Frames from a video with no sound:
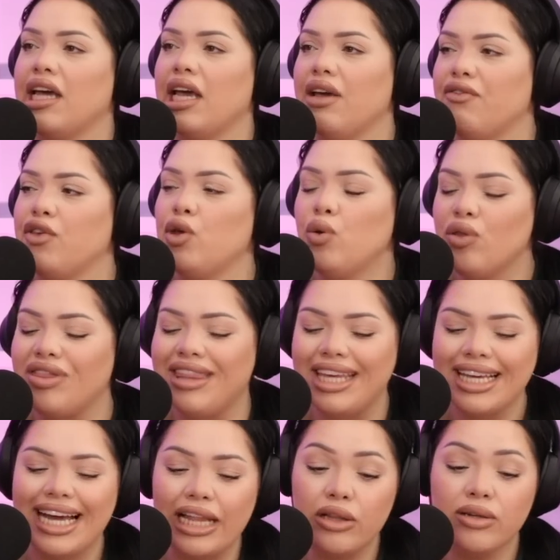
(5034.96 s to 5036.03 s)
if you
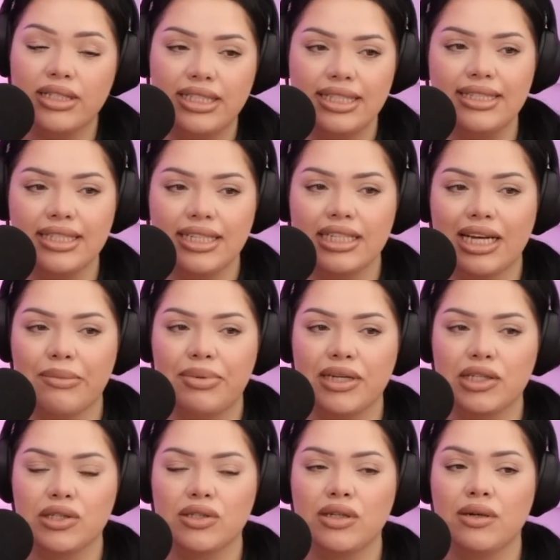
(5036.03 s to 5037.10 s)
think I look decent in that
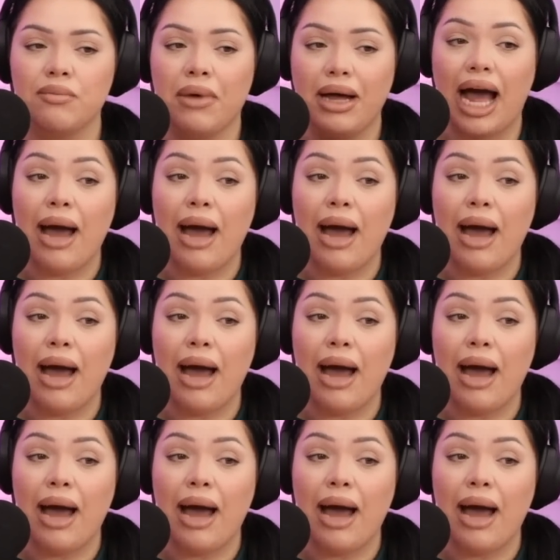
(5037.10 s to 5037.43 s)
picture,